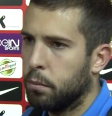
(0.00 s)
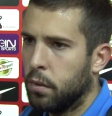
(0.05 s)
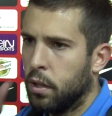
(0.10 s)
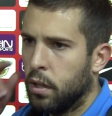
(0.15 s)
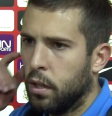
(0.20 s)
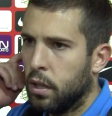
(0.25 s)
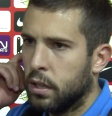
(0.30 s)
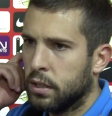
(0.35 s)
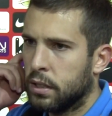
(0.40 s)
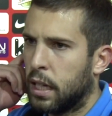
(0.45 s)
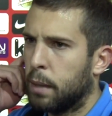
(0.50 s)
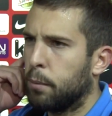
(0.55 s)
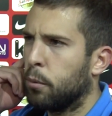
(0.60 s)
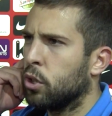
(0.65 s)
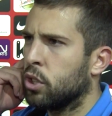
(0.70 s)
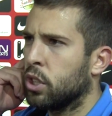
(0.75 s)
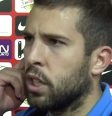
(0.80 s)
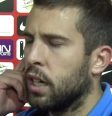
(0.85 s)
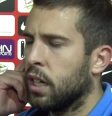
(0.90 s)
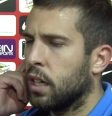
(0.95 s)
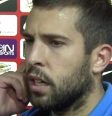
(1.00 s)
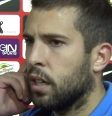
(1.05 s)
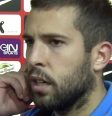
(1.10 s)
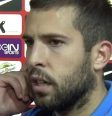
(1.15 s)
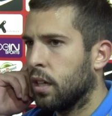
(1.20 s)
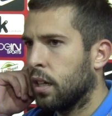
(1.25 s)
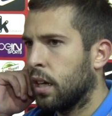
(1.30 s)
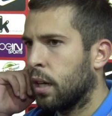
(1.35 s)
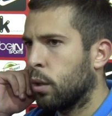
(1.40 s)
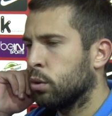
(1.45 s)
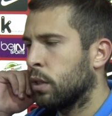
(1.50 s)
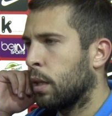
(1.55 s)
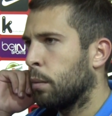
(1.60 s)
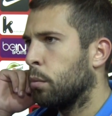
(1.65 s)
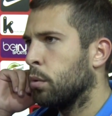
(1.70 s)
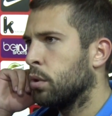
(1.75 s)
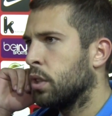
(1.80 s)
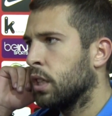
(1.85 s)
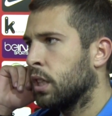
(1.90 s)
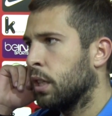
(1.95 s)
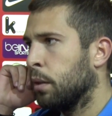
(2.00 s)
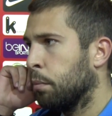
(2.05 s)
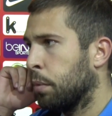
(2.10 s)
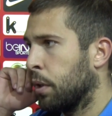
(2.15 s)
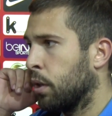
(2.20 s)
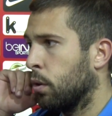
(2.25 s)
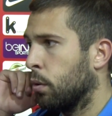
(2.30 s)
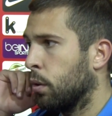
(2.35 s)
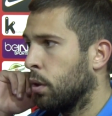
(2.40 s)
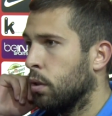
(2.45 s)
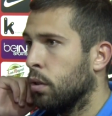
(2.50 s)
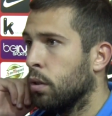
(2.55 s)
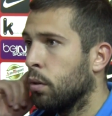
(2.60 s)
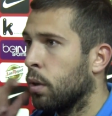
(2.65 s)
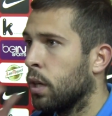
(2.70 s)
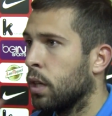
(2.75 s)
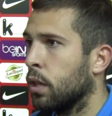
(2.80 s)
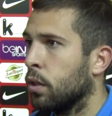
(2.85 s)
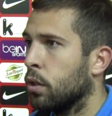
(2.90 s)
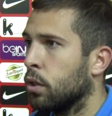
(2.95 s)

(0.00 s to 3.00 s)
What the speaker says: The ground, the pitch was tough because it was very dry.